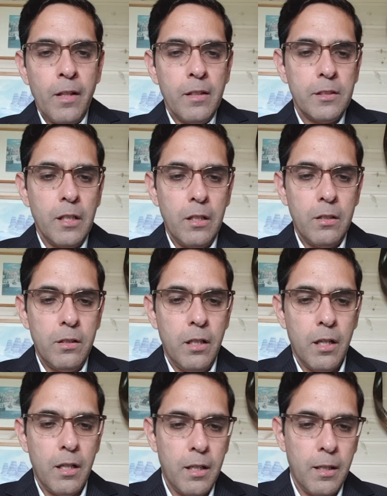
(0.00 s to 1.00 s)

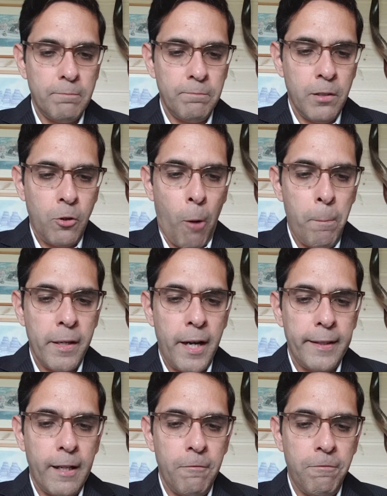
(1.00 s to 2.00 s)
So,
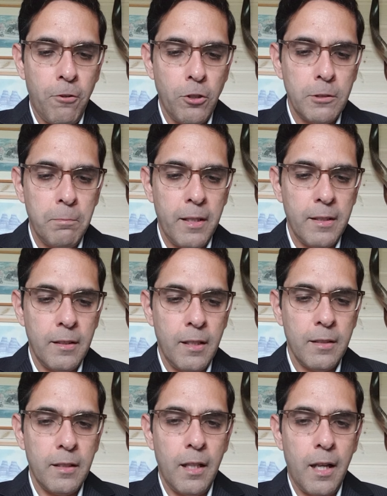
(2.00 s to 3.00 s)
copyright enforcement,
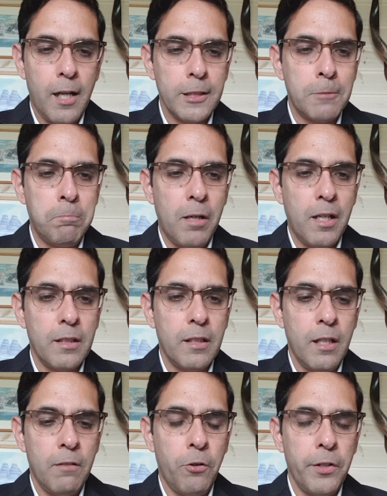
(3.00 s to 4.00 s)
the last part,
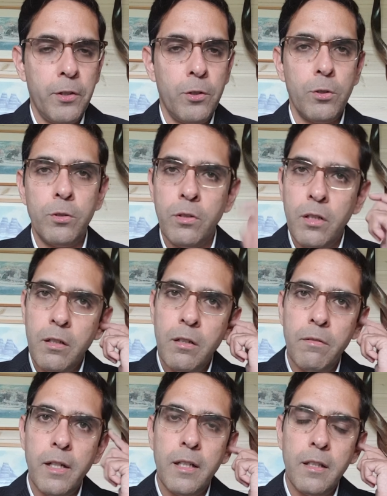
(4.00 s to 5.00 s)
what do you do?
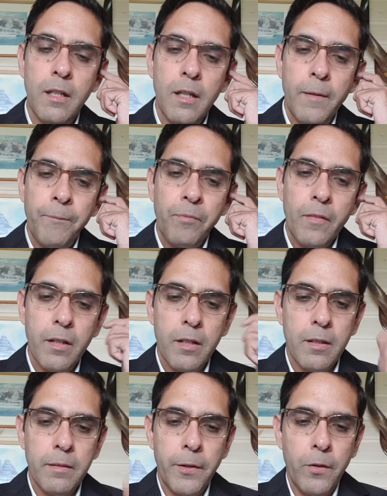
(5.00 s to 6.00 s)
Well,
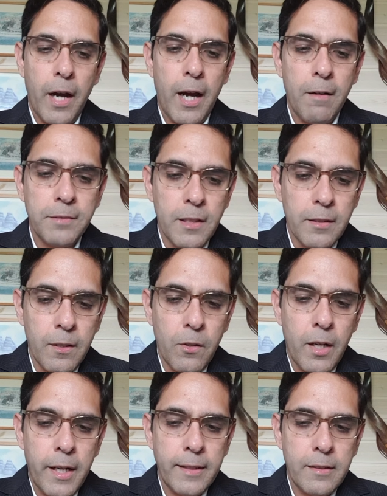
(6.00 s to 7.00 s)
you have certain
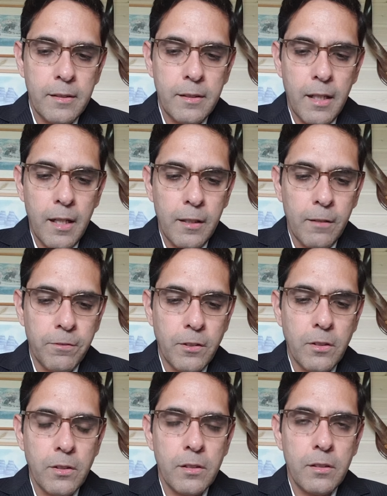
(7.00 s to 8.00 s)
rights, and of
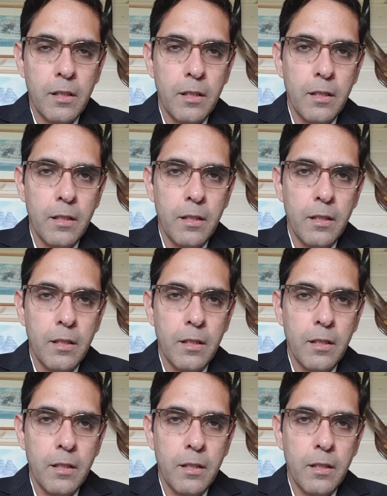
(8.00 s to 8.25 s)
course,